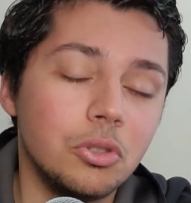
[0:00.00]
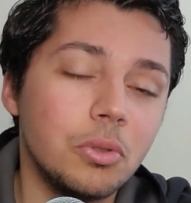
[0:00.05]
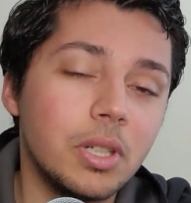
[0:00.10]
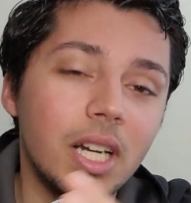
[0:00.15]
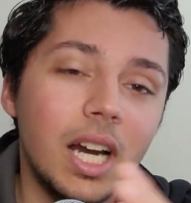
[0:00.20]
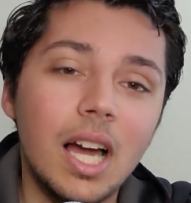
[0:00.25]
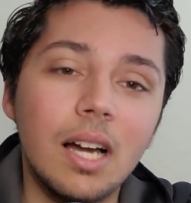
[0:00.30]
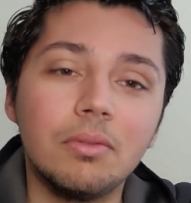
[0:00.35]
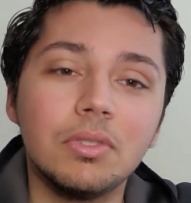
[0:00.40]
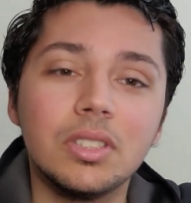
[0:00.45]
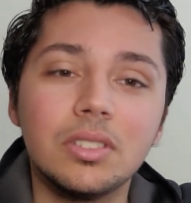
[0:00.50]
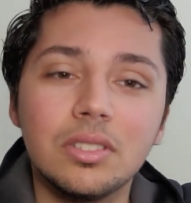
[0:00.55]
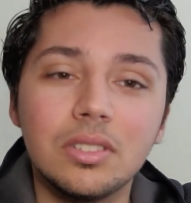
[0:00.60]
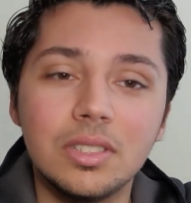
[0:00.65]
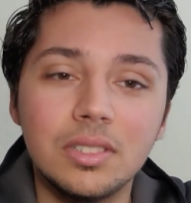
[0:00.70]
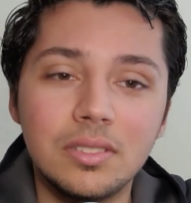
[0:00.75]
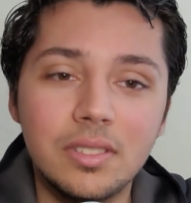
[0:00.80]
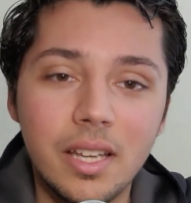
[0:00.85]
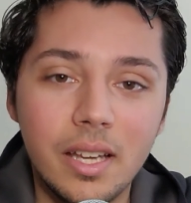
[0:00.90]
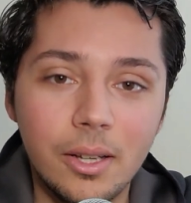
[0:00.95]
could
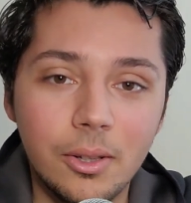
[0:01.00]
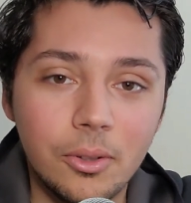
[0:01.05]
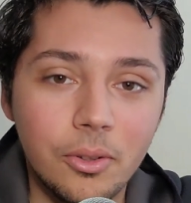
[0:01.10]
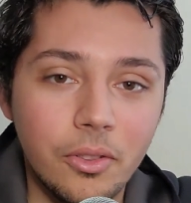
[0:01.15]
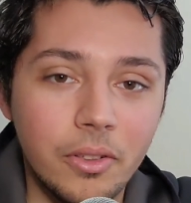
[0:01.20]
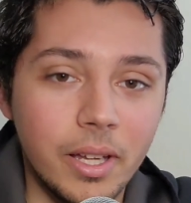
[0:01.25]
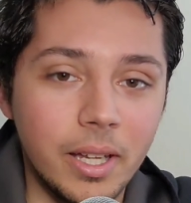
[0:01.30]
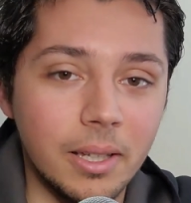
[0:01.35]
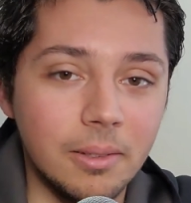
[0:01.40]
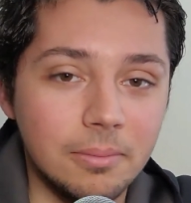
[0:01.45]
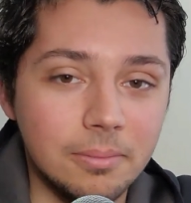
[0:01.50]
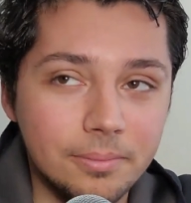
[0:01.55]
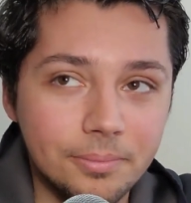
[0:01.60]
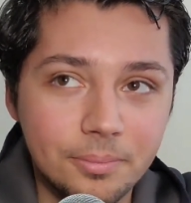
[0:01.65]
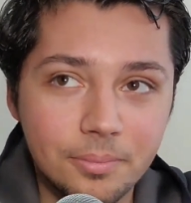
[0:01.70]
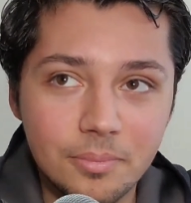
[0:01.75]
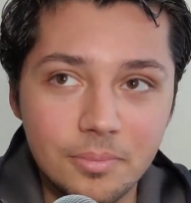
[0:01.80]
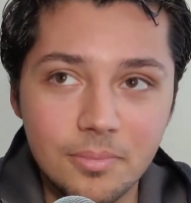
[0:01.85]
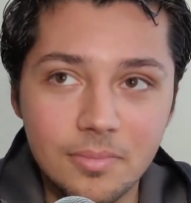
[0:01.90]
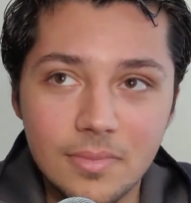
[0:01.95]
obviously tell that
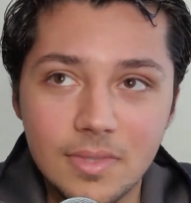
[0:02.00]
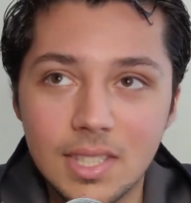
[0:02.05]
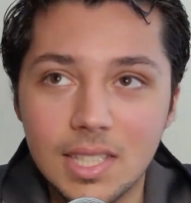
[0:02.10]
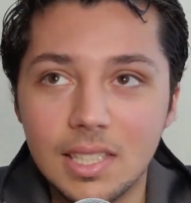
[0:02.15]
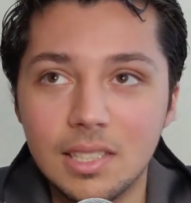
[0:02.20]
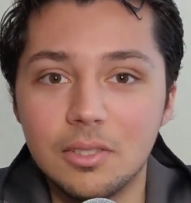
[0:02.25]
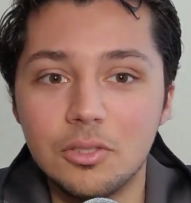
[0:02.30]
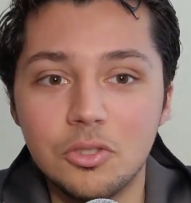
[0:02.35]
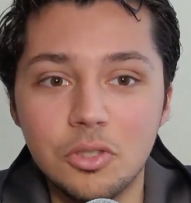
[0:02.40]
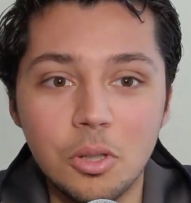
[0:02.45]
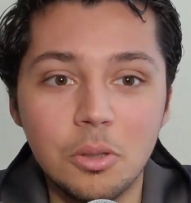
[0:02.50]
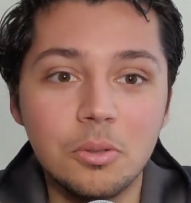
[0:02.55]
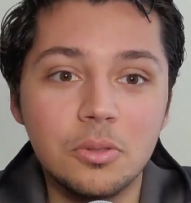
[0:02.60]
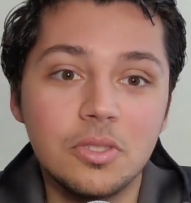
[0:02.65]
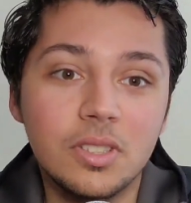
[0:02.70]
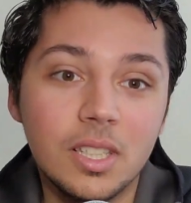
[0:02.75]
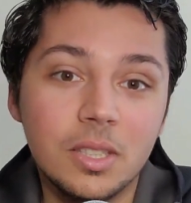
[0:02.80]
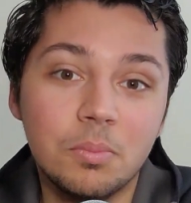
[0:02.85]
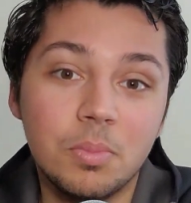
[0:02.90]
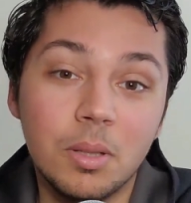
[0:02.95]

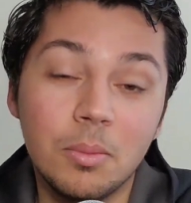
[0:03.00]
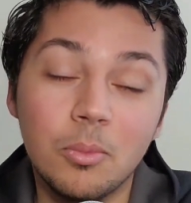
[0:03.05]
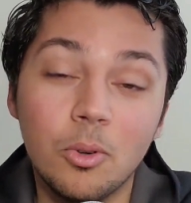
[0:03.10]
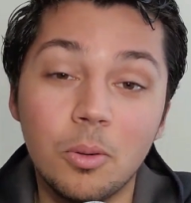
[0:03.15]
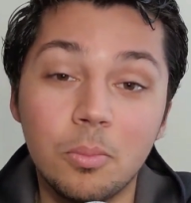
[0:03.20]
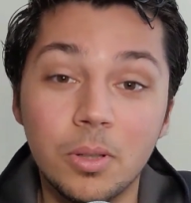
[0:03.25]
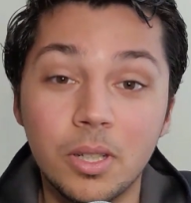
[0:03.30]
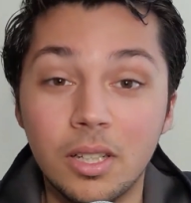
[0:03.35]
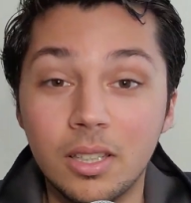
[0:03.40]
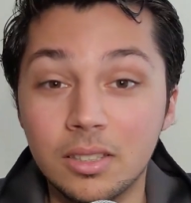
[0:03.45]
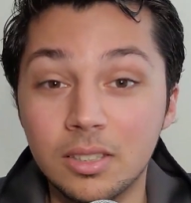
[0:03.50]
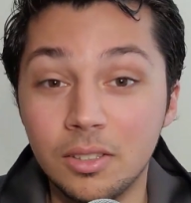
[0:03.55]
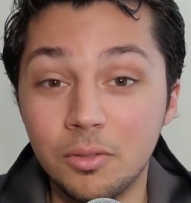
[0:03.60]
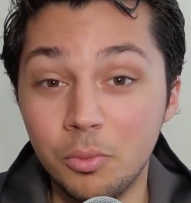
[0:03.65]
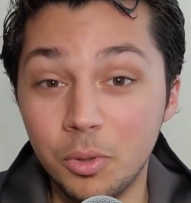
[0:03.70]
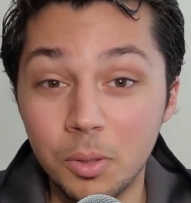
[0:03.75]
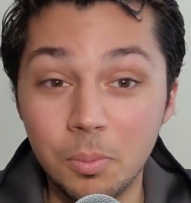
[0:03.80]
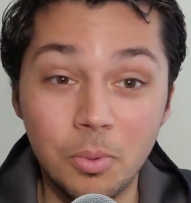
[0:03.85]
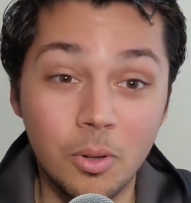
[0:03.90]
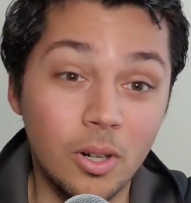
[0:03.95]
Jones has been more
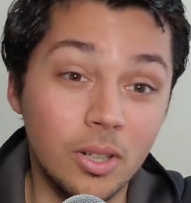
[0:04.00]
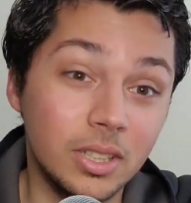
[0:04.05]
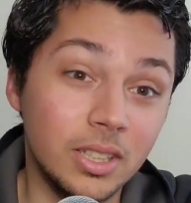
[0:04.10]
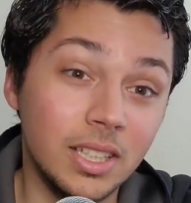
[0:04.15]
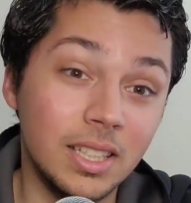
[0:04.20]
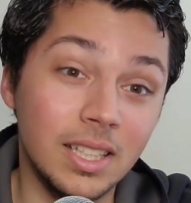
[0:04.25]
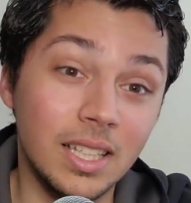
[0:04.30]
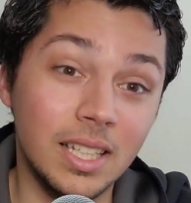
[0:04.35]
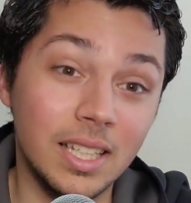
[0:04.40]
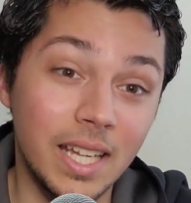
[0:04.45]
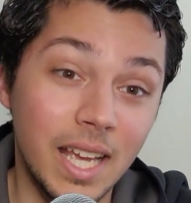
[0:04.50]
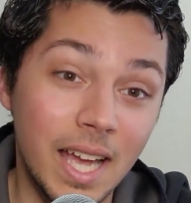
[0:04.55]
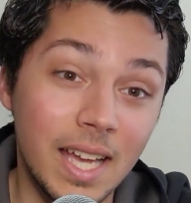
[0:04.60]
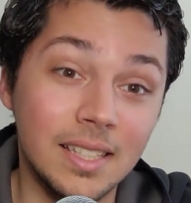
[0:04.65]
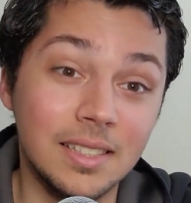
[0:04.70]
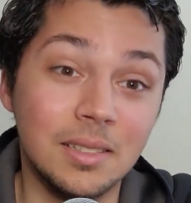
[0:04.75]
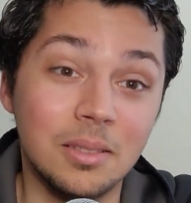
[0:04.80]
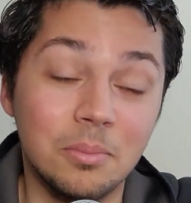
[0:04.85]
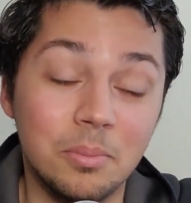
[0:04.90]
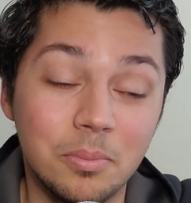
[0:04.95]
productive with Barkley
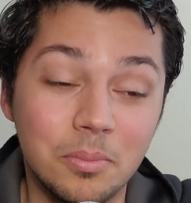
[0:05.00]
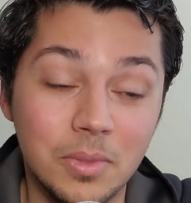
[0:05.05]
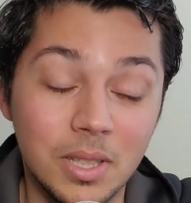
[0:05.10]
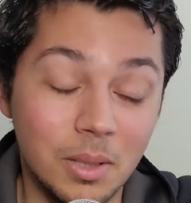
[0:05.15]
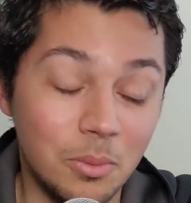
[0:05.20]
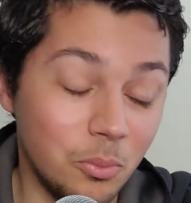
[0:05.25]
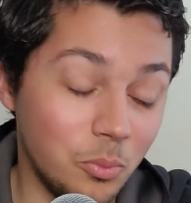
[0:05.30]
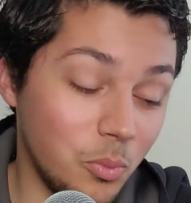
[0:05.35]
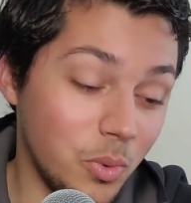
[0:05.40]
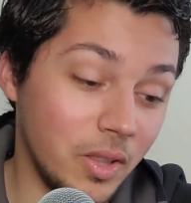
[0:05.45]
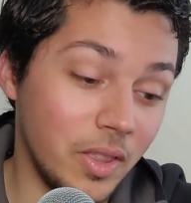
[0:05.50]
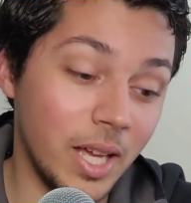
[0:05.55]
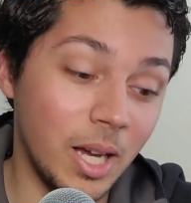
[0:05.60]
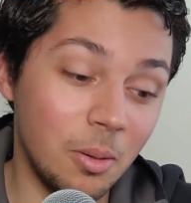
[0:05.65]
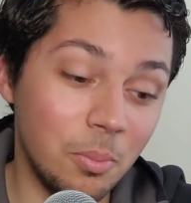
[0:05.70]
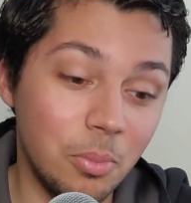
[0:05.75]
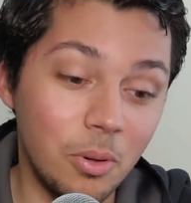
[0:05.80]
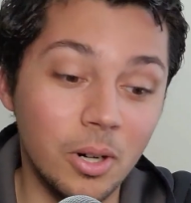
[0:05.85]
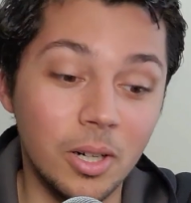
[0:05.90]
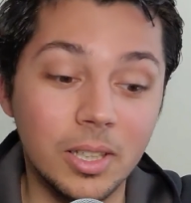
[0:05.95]
than
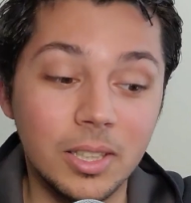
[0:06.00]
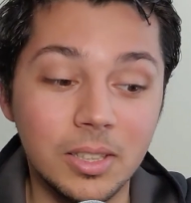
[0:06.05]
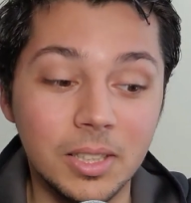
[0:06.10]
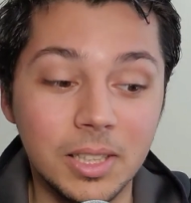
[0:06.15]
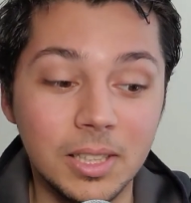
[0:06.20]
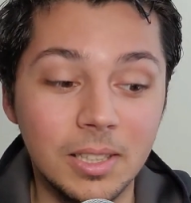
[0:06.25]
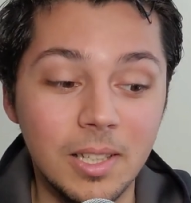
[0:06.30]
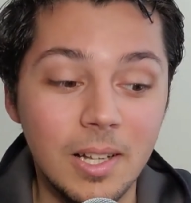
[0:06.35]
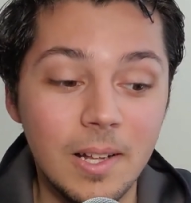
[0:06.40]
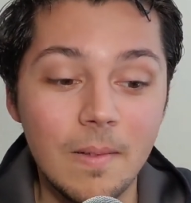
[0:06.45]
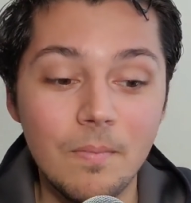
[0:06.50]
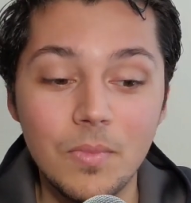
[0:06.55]
without Barkley.